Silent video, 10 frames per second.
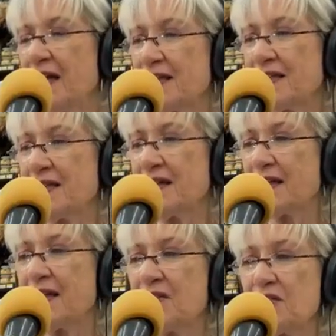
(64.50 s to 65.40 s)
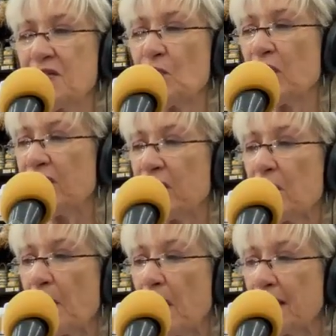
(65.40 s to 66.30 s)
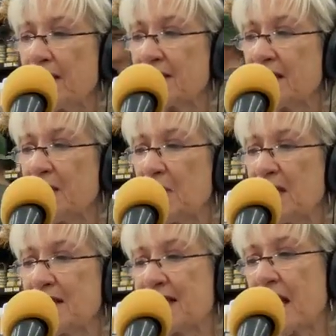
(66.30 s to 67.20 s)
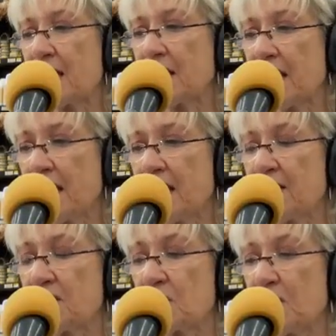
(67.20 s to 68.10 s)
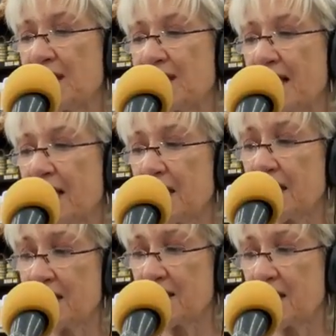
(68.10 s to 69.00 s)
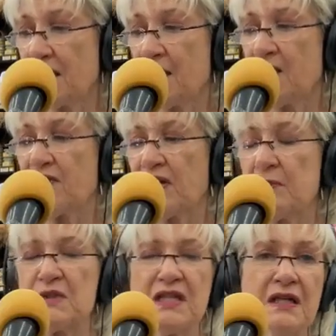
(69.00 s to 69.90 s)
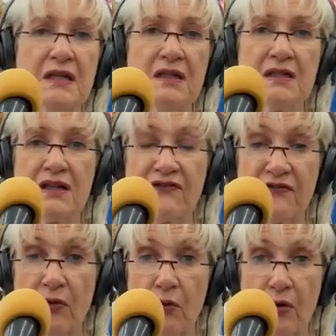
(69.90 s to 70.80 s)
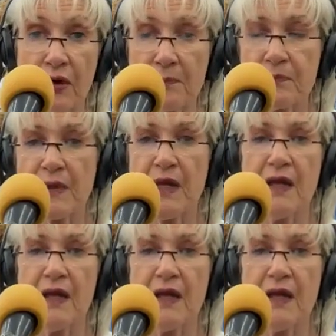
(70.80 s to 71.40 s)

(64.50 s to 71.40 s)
It's a kitchen reveal party. It's going to be Saturday the 22nd from 10 to 4.